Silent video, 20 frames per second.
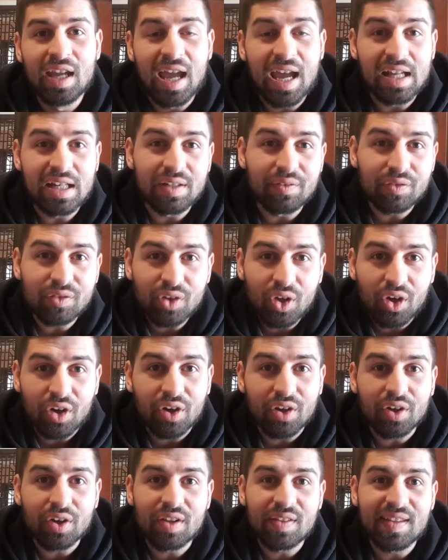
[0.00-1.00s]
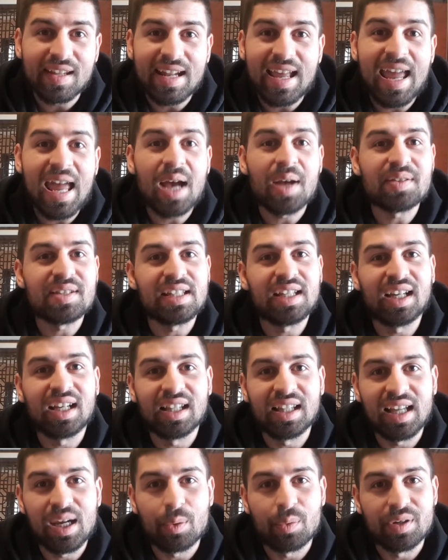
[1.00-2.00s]
And if not, then a housing
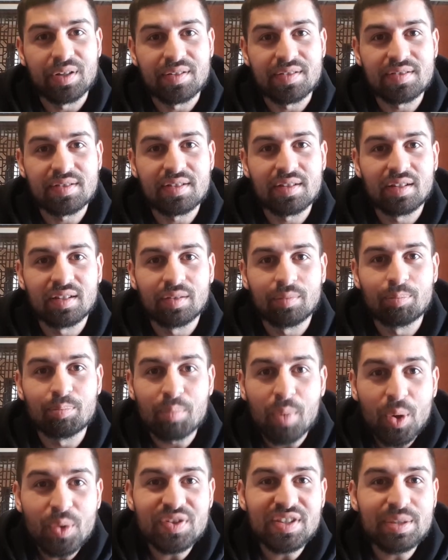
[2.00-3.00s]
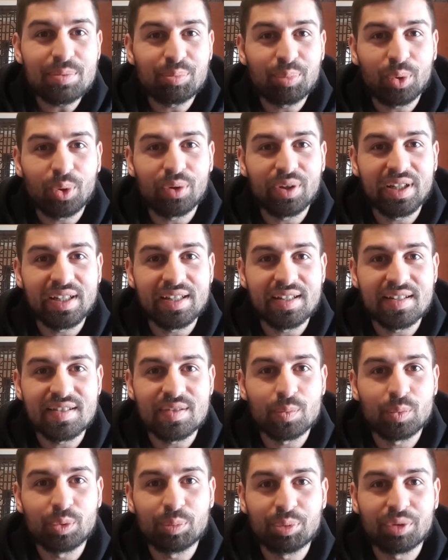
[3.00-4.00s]
allowance. Most
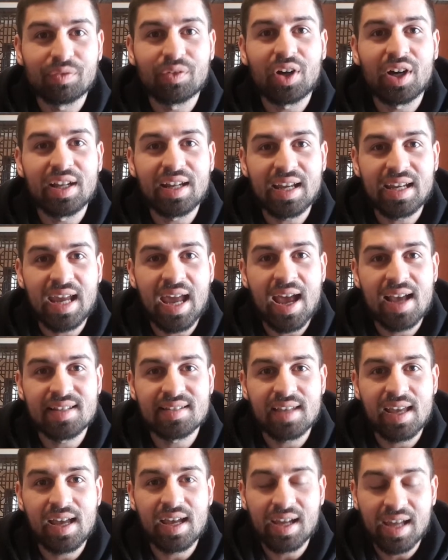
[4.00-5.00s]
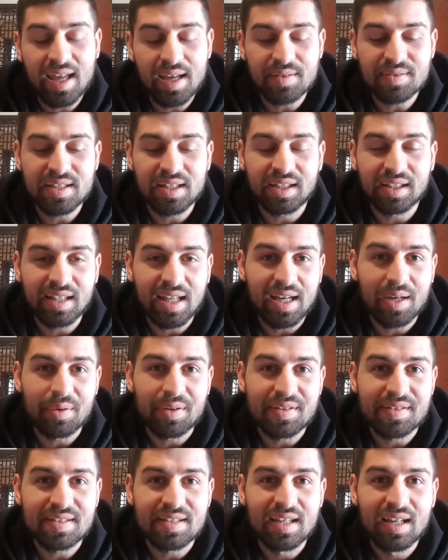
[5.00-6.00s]
employers will provide a housing
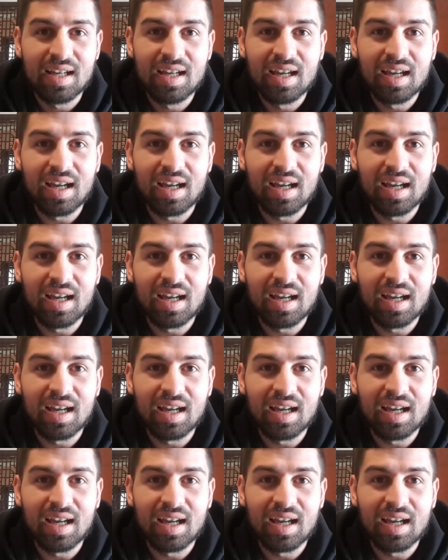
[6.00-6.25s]
allowance.